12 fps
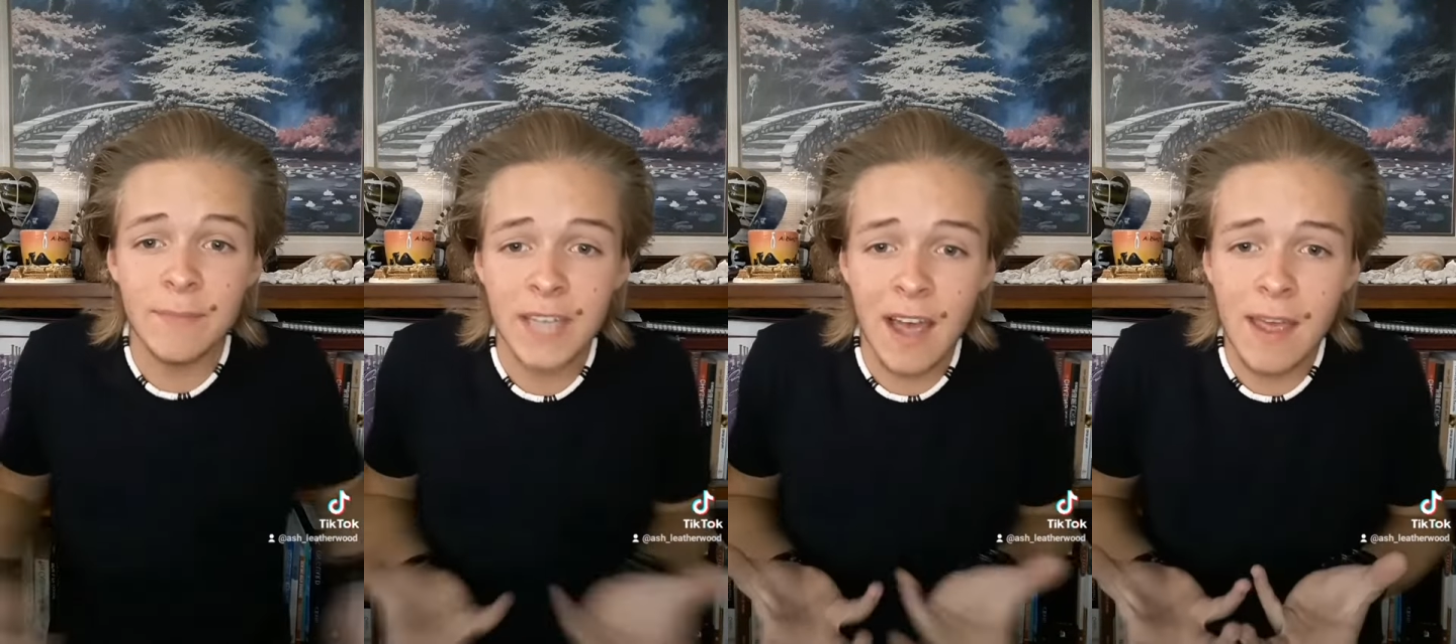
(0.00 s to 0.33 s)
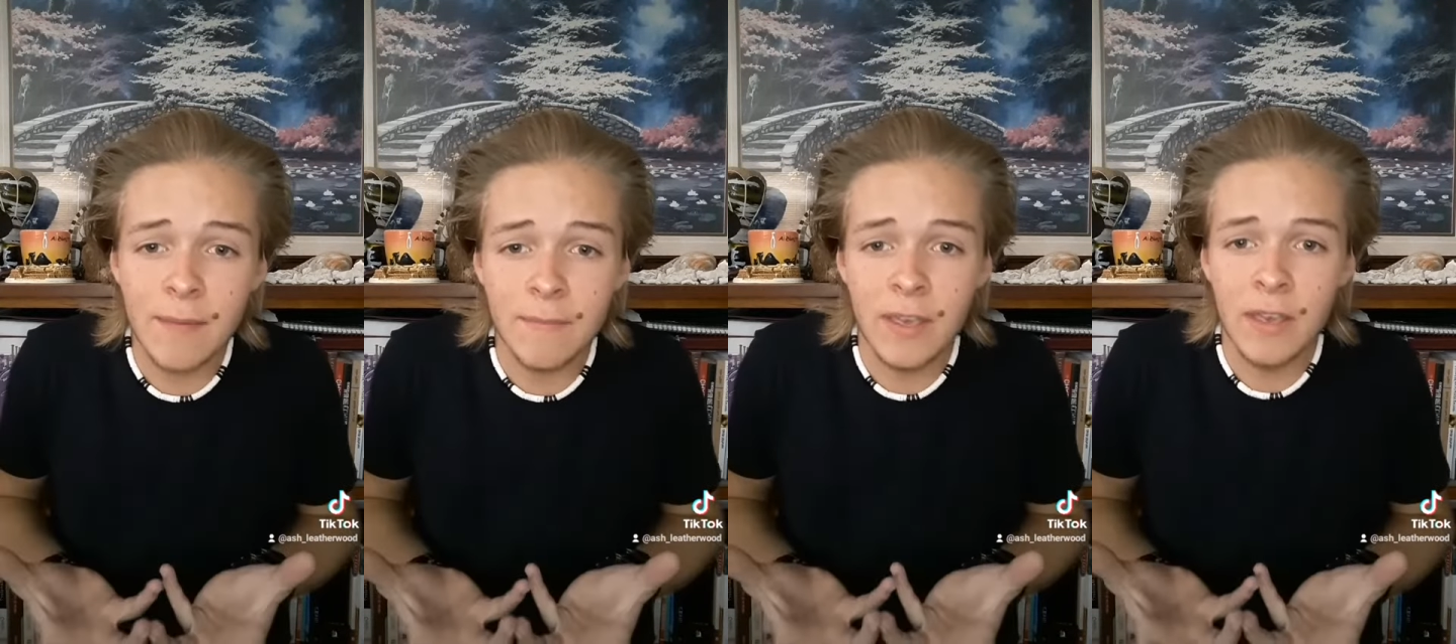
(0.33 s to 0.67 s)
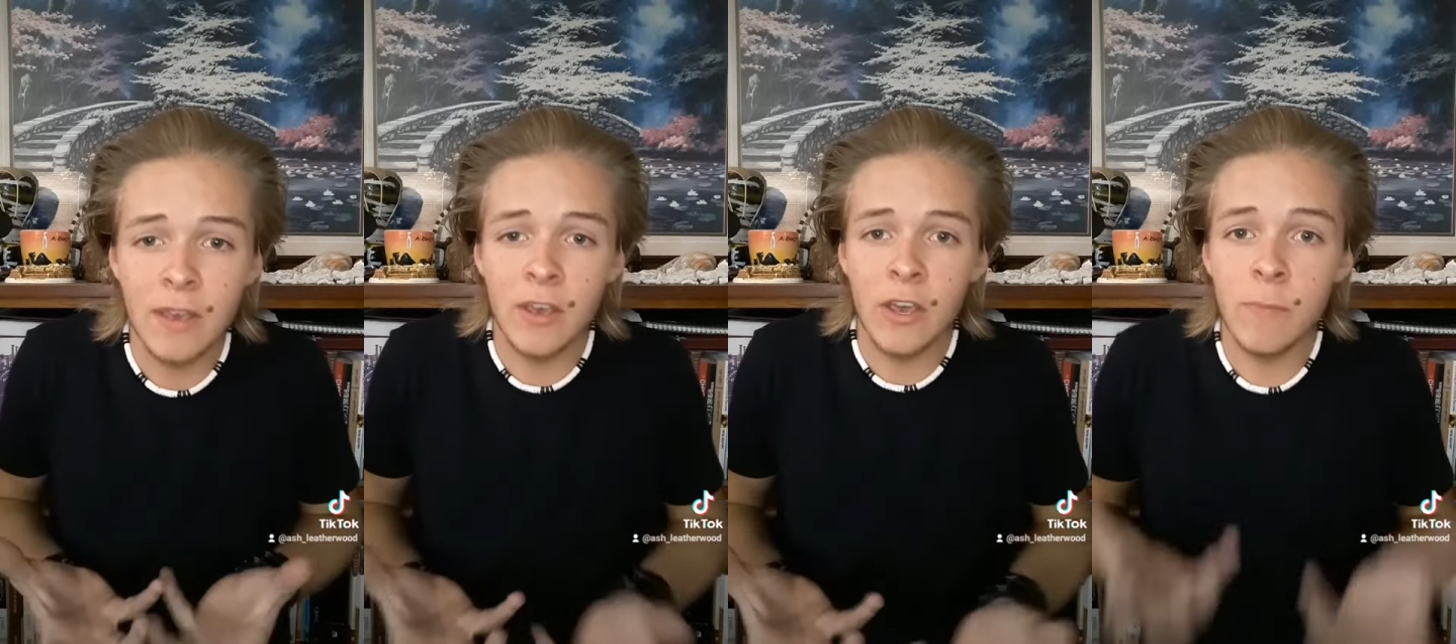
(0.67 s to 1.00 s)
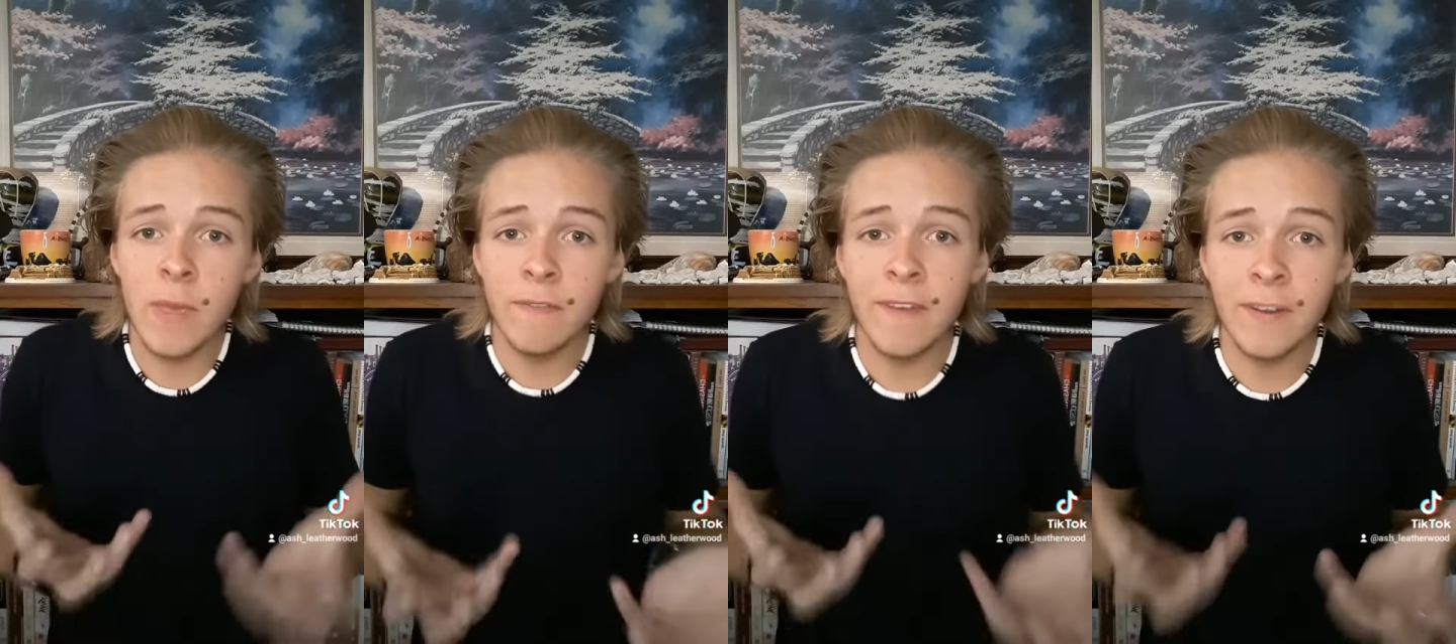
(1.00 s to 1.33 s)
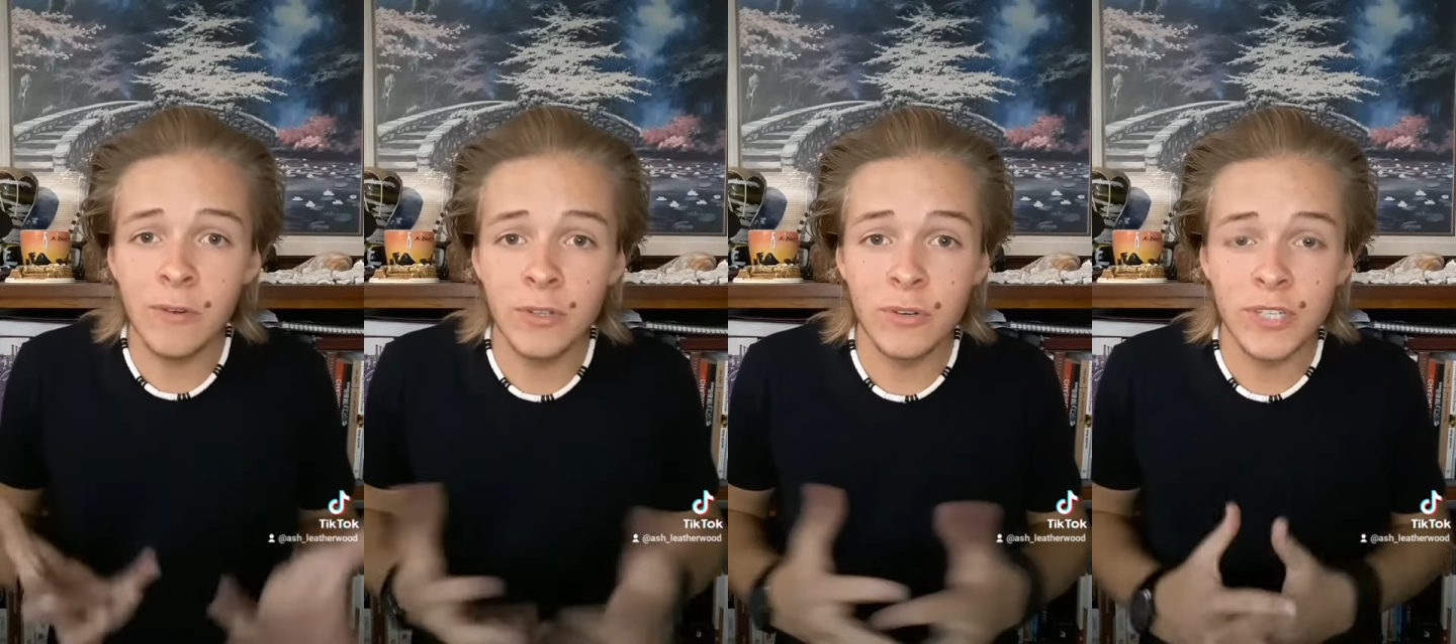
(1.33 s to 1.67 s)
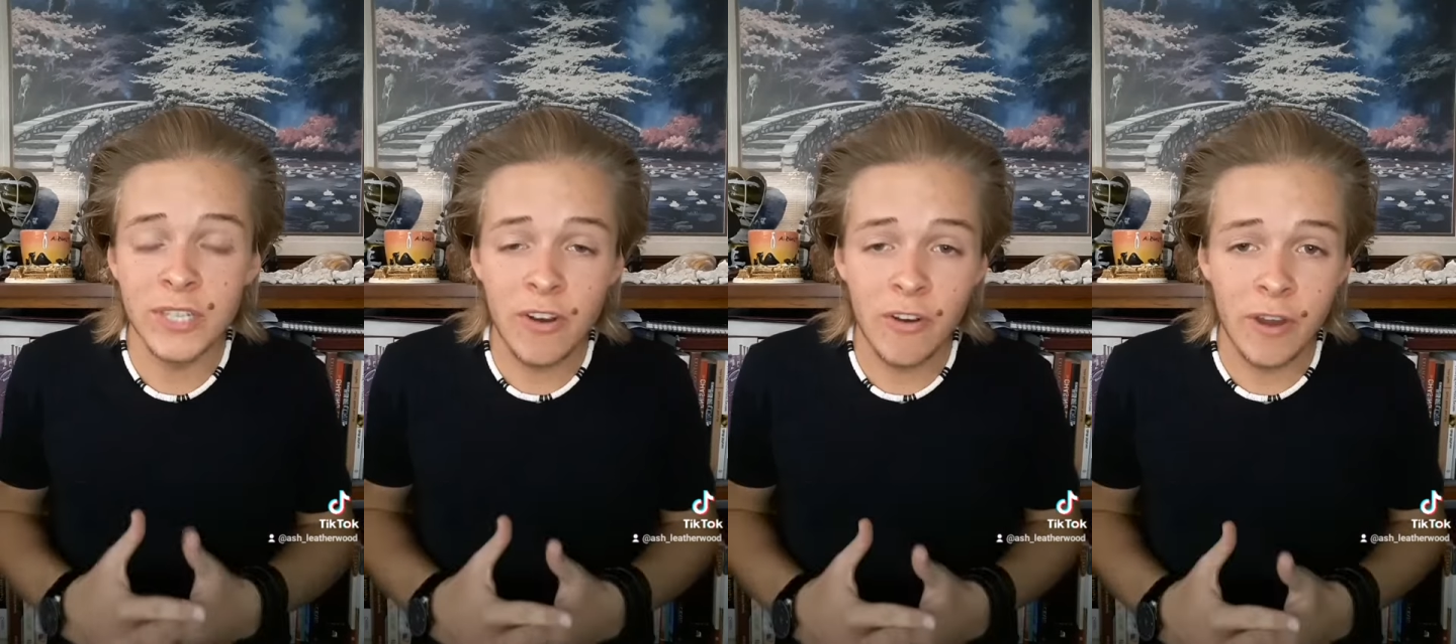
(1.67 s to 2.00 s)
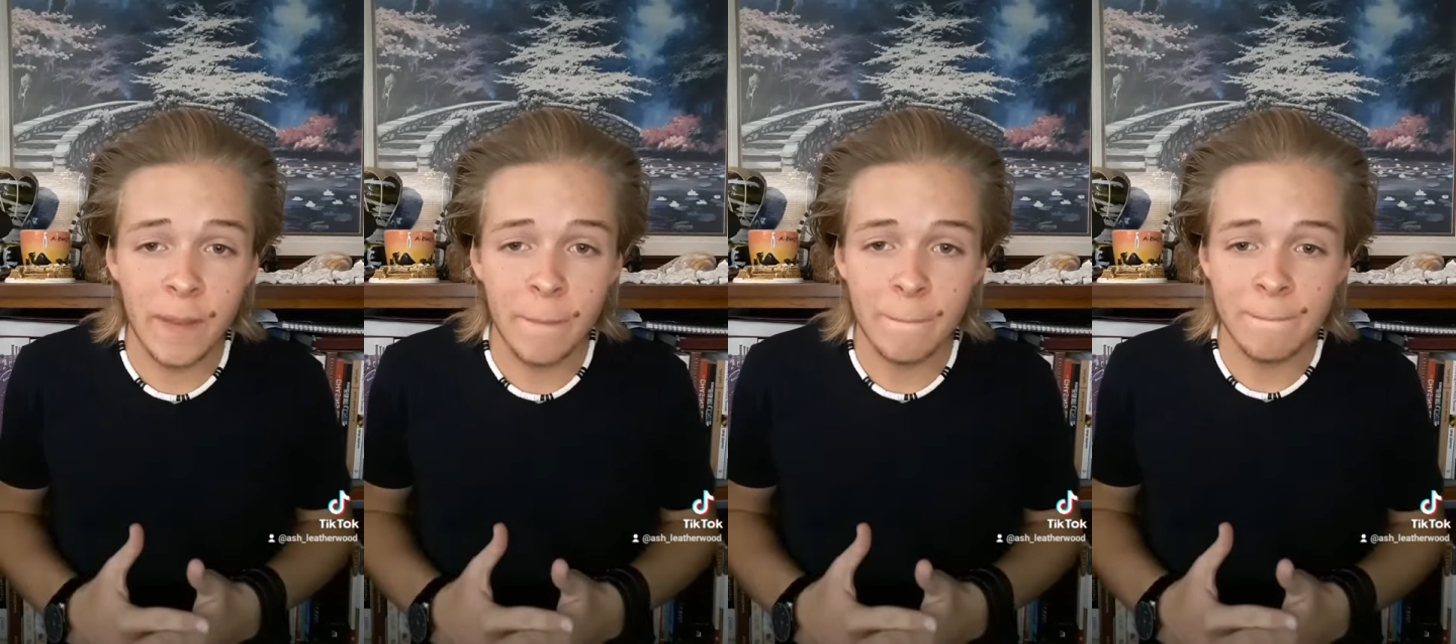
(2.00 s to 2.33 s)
time, it would be fatal to his theory.